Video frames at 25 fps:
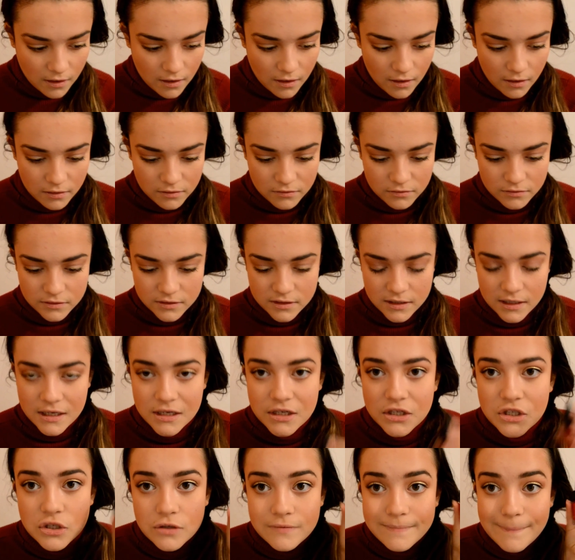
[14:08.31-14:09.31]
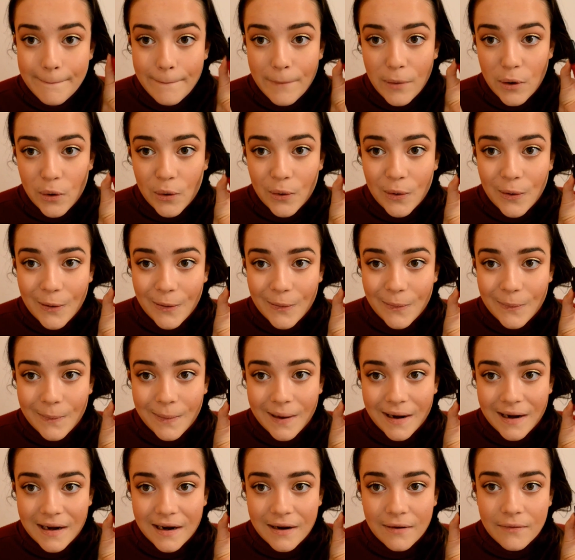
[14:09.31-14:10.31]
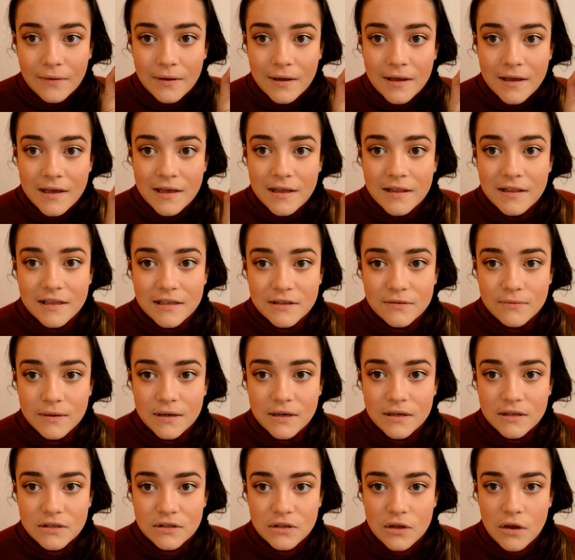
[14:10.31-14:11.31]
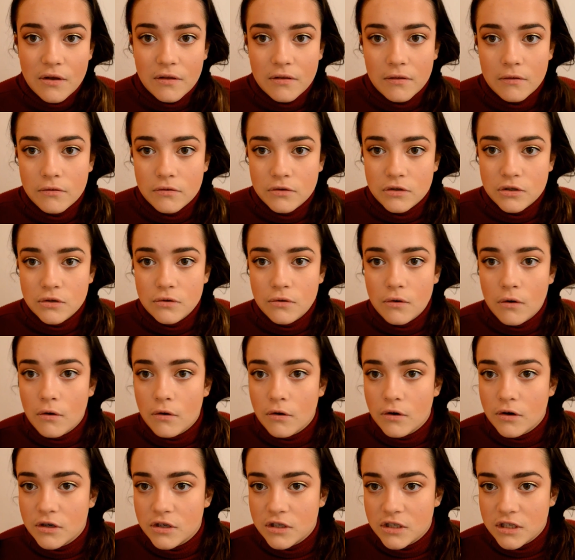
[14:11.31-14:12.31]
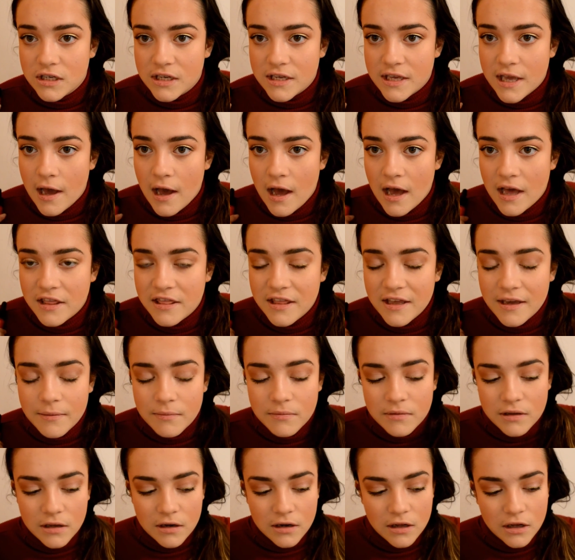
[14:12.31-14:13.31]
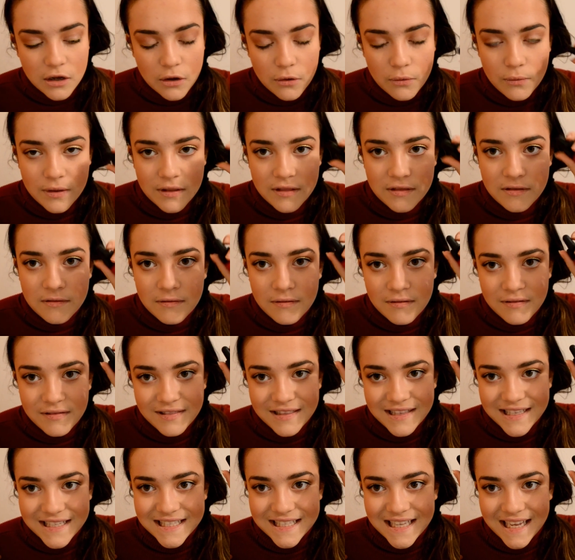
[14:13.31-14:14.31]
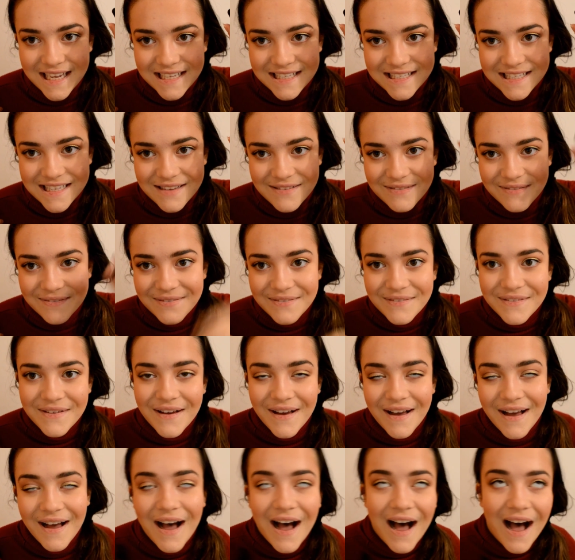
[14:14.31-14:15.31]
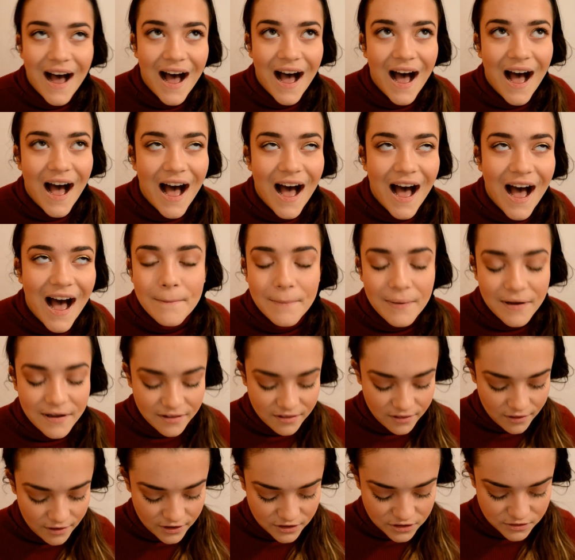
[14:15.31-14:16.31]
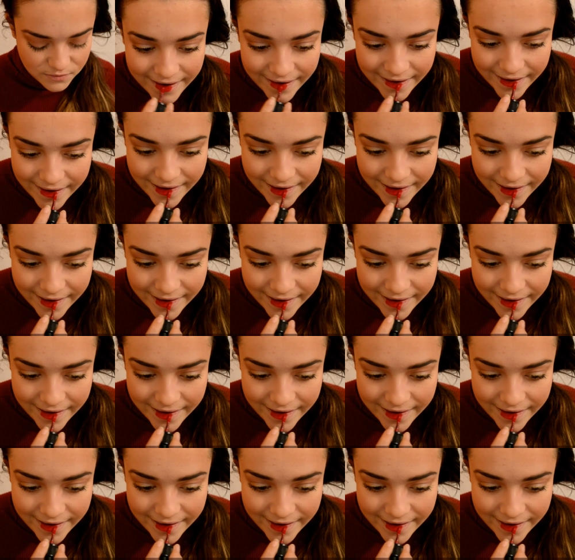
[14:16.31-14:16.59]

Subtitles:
colors I should put on right now. This one is a little too orange. Yeah, I think I'm gonna go with Decisive by Lush.